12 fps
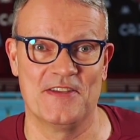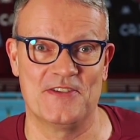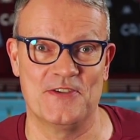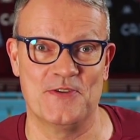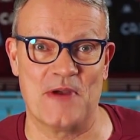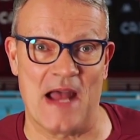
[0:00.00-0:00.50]

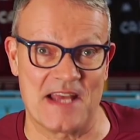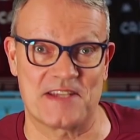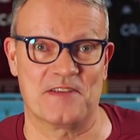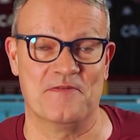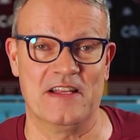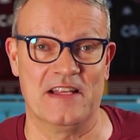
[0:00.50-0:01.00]
to
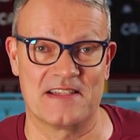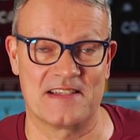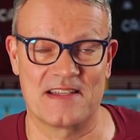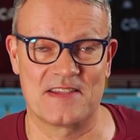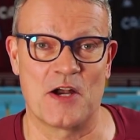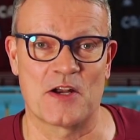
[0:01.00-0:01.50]
Aston Villa, as
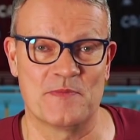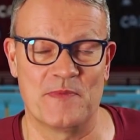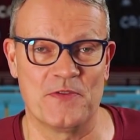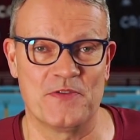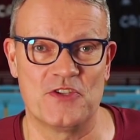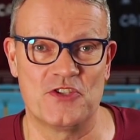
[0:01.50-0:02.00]
I talked
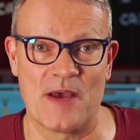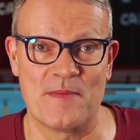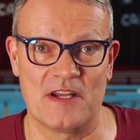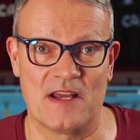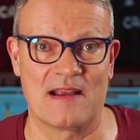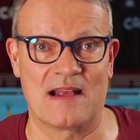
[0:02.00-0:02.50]
about the
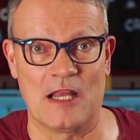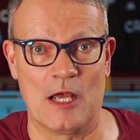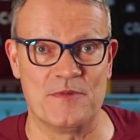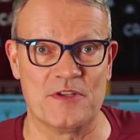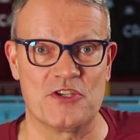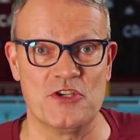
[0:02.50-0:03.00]
Gemini
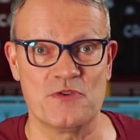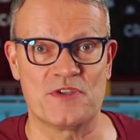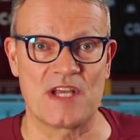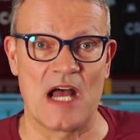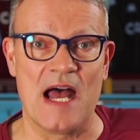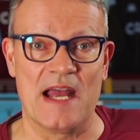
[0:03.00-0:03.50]
Club, the two
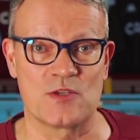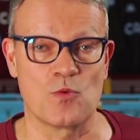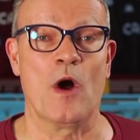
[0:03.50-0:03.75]
sides.